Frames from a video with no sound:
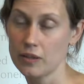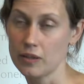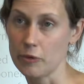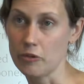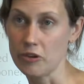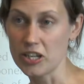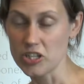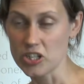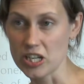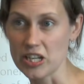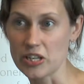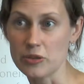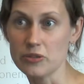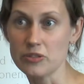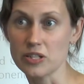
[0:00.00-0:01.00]
They were initially
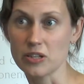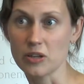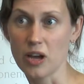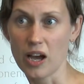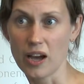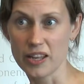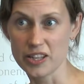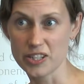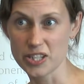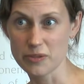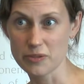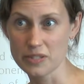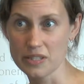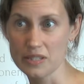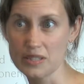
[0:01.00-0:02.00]
used in higher
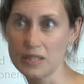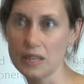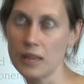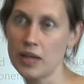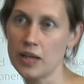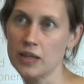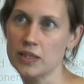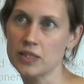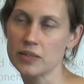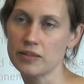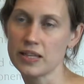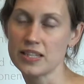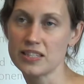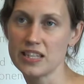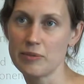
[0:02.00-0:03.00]
doses and
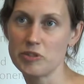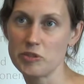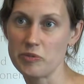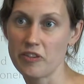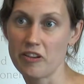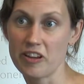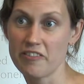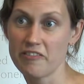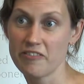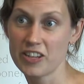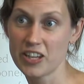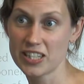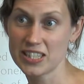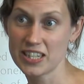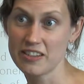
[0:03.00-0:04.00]
they seemed to be very
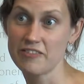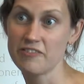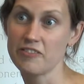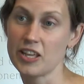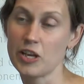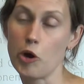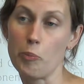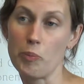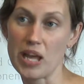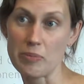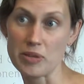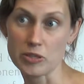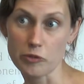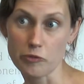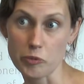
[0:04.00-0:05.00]
effective. They got
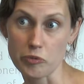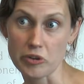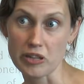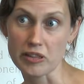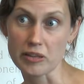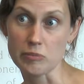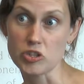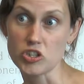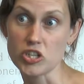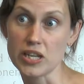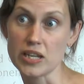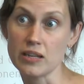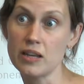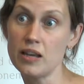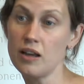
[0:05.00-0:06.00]
babies off the breathing
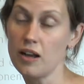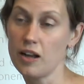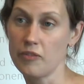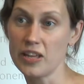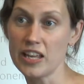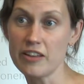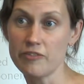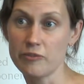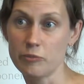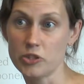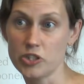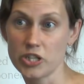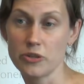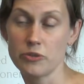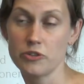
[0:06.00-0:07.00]
machine and they even
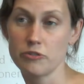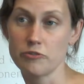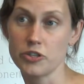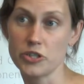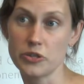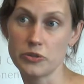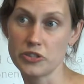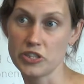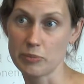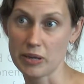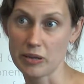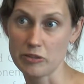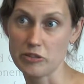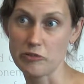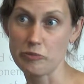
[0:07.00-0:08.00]
were shown to reduce the
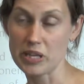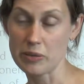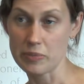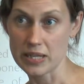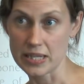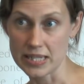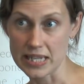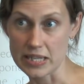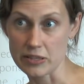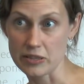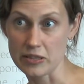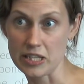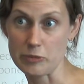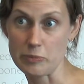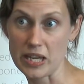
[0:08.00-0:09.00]
amount of BPD
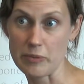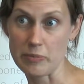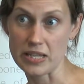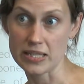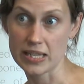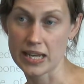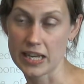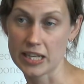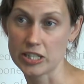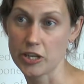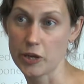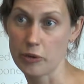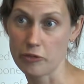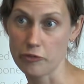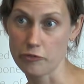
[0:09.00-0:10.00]
that these babies had
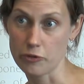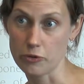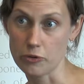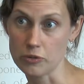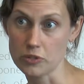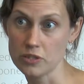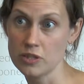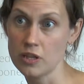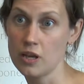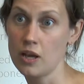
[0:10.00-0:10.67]
going forwards.